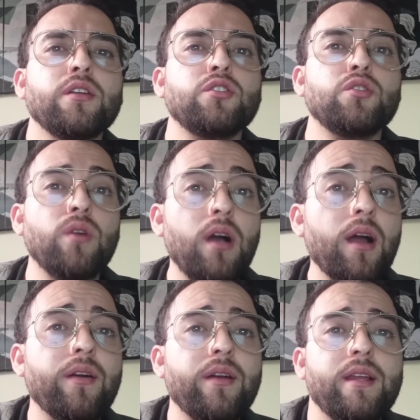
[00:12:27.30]
you
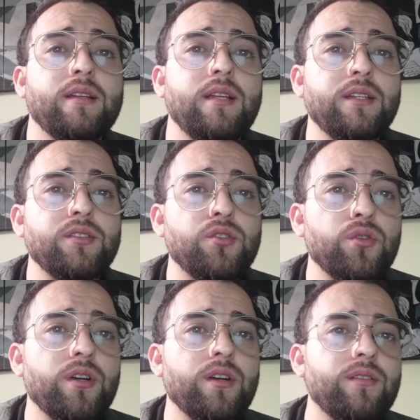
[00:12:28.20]
hire an
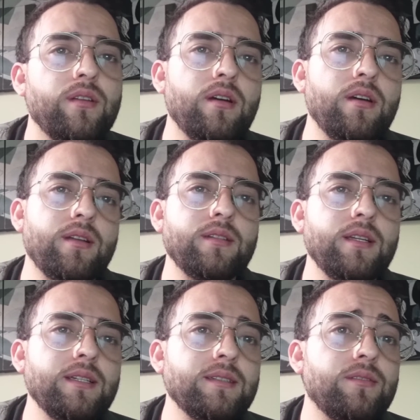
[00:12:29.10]
insurer that
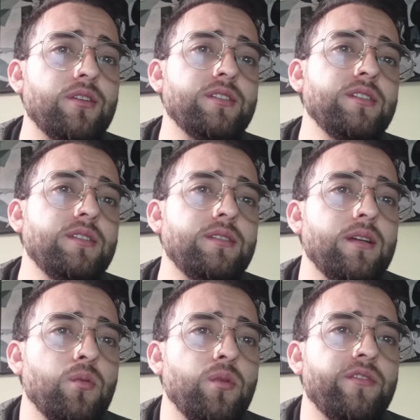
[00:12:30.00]
is
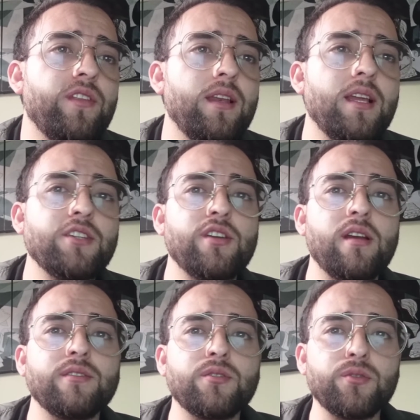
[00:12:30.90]
registered with the National
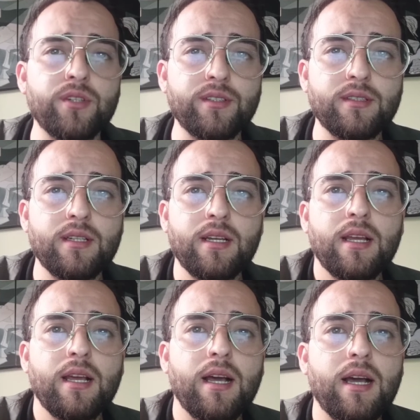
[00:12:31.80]
Insurance
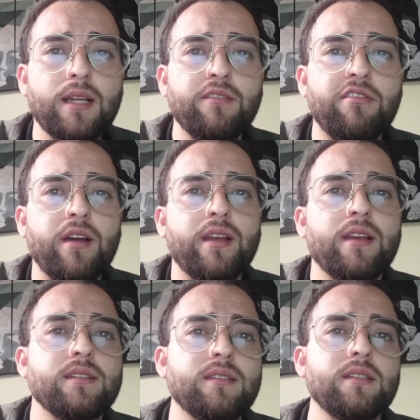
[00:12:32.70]
and
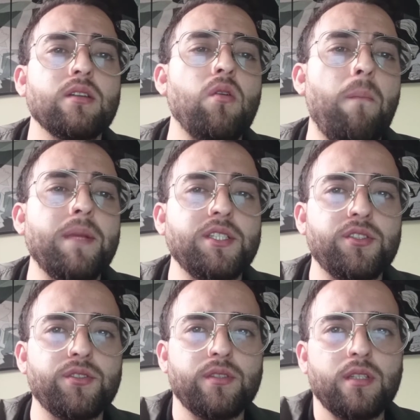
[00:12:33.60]
Finance Commission.